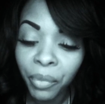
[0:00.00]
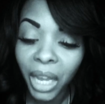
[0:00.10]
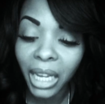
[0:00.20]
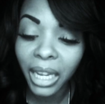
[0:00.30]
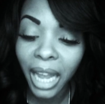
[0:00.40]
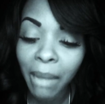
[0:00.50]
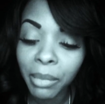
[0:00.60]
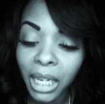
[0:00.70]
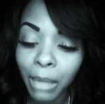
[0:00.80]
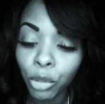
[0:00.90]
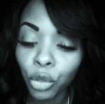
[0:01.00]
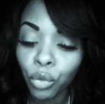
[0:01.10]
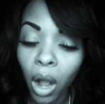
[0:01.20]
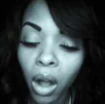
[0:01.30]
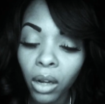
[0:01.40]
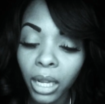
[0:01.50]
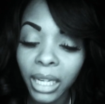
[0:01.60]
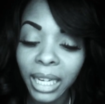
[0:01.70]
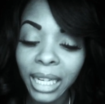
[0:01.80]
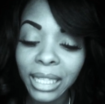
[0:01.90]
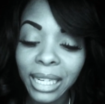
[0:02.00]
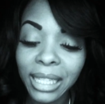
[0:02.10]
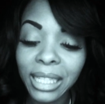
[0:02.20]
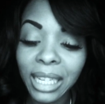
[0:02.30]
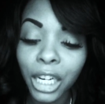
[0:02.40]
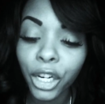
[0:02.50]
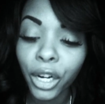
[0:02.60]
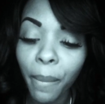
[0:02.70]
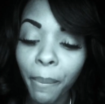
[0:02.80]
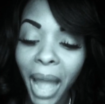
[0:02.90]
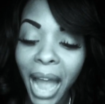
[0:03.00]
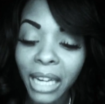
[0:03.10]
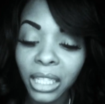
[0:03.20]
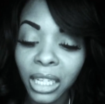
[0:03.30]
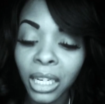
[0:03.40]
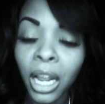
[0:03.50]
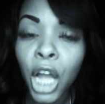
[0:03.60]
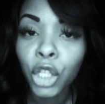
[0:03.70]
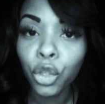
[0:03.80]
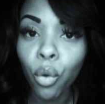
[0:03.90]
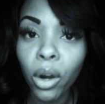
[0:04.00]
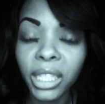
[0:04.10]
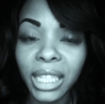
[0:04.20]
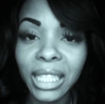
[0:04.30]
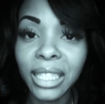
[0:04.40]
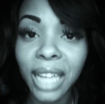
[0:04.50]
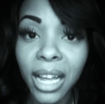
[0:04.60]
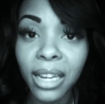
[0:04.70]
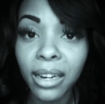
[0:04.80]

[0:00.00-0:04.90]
and kept him strong against his tender compassion towards his son.